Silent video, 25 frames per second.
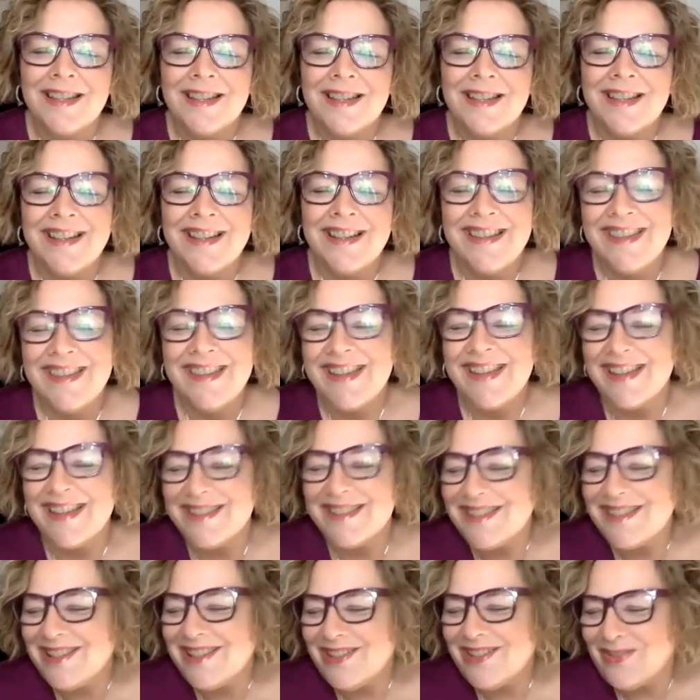Anything
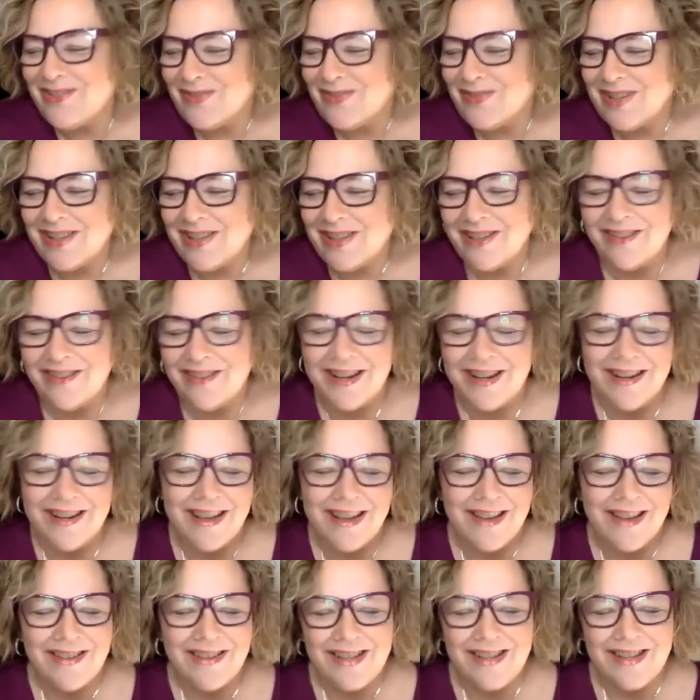else that you're feeling right
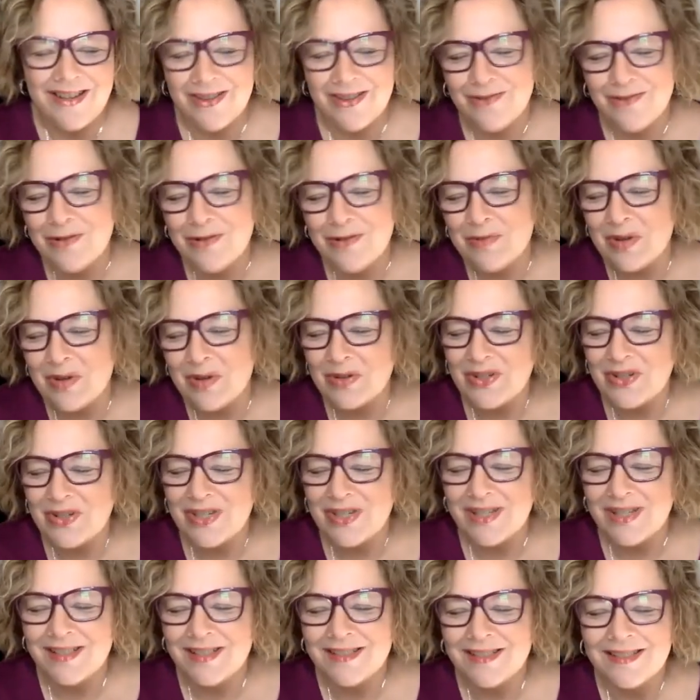now? Any other
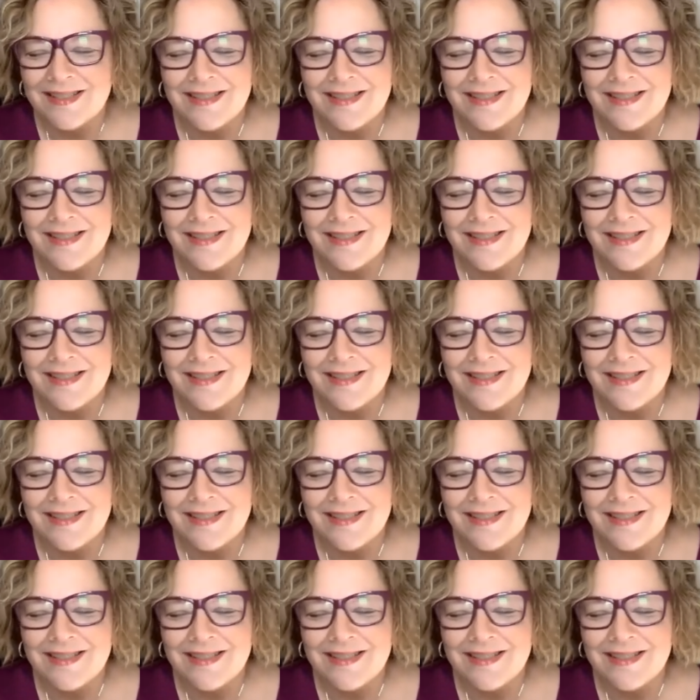emotion?